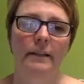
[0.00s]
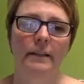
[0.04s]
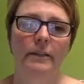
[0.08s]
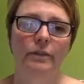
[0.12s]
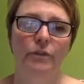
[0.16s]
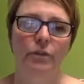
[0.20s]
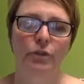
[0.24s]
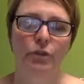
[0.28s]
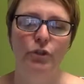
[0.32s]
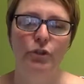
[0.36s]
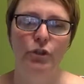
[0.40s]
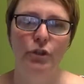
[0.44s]

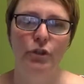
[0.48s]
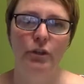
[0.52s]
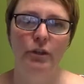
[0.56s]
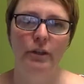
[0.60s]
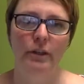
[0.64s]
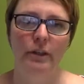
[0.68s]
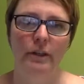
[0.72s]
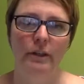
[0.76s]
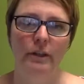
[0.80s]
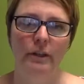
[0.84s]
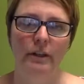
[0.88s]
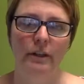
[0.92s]
for sure.
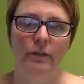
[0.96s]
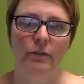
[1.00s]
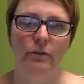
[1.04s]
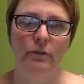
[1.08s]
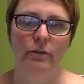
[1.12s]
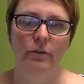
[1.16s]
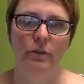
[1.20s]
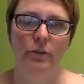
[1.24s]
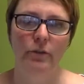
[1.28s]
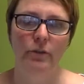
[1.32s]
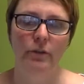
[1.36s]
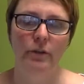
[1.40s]
And
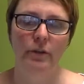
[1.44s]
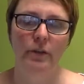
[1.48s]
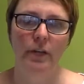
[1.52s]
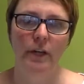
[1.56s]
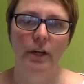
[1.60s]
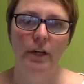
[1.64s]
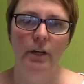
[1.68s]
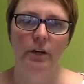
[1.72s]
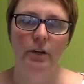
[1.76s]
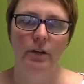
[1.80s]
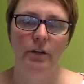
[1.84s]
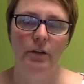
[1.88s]
for the
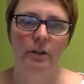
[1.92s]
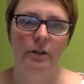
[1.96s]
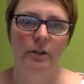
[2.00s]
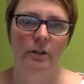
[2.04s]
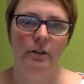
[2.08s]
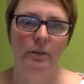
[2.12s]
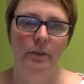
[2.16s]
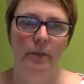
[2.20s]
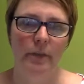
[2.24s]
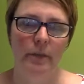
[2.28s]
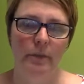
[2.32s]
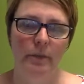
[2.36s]
younger
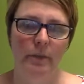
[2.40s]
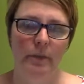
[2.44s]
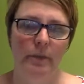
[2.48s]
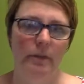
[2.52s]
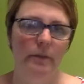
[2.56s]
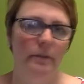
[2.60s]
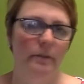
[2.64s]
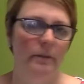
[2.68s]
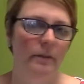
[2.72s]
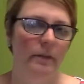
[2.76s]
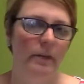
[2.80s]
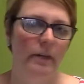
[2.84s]

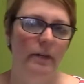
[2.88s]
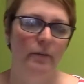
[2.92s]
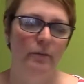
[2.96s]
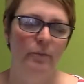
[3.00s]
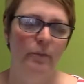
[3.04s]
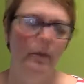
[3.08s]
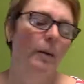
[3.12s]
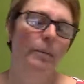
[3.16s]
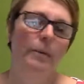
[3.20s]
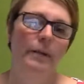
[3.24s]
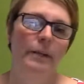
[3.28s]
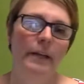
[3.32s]
people, they've
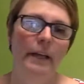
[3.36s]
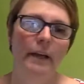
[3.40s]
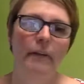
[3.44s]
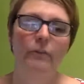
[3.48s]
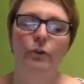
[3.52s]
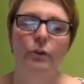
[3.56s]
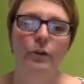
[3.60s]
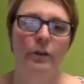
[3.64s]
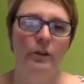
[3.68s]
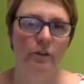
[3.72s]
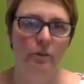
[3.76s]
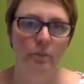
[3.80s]
probably
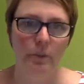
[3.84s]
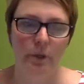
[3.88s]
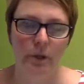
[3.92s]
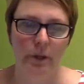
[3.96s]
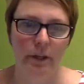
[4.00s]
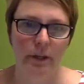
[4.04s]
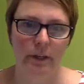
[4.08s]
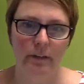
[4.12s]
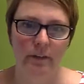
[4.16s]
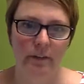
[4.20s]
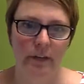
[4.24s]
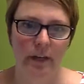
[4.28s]
never
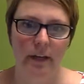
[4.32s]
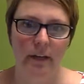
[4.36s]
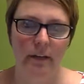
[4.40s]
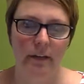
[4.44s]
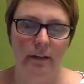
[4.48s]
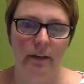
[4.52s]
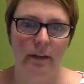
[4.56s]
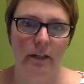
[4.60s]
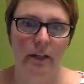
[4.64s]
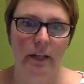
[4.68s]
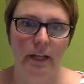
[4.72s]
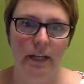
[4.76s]
experienced
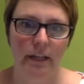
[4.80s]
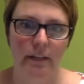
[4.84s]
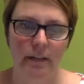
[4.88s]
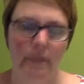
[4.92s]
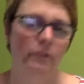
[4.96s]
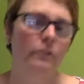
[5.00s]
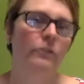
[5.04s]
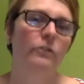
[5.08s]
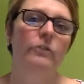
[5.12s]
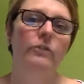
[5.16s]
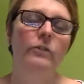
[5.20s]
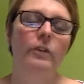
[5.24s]
anything like
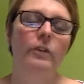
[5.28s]
this.